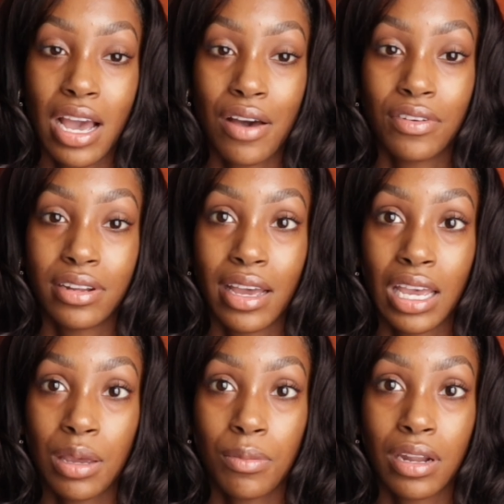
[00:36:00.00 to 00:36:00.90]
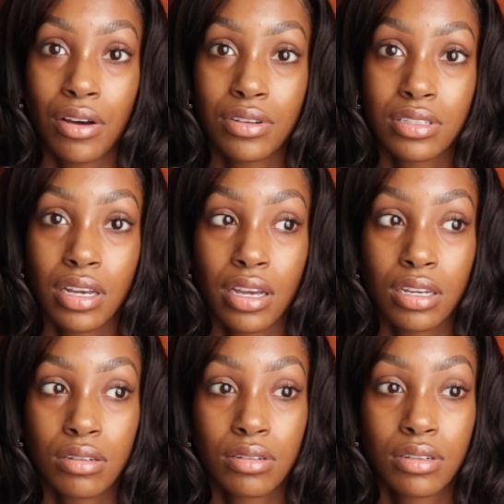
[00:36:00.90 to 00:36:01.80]
have a name? And I was
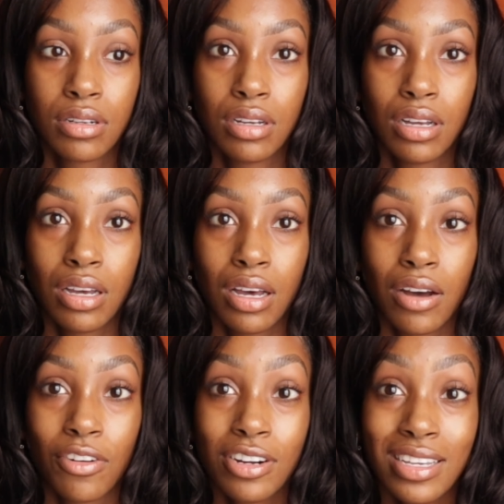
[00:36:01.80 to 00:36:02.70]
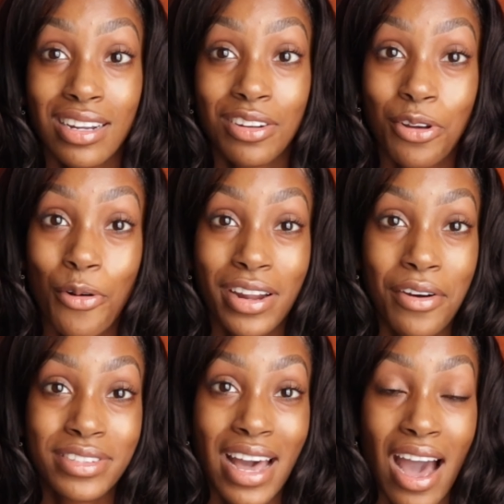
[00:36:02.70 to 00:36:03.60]
like, of course I didn't know what I
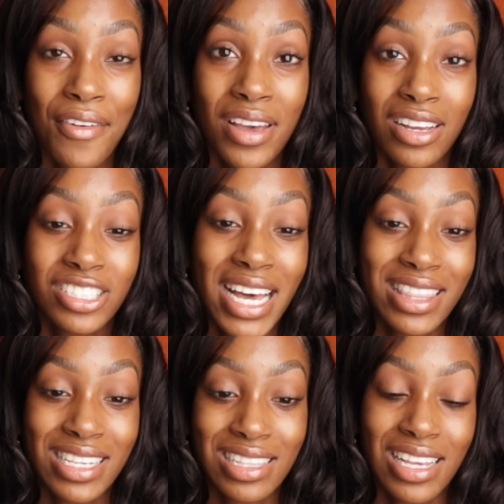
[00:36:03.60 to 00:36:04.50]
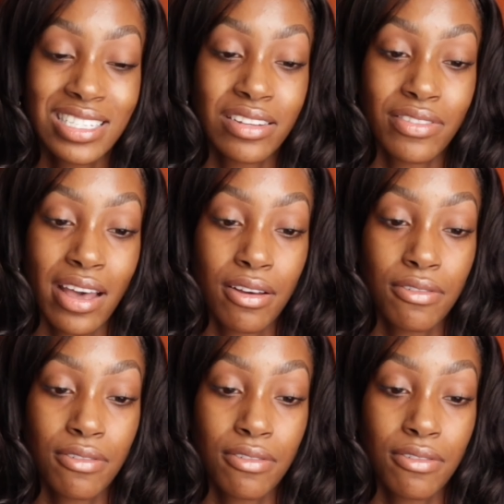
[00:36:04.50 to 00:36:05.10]
was having. I just had this list of like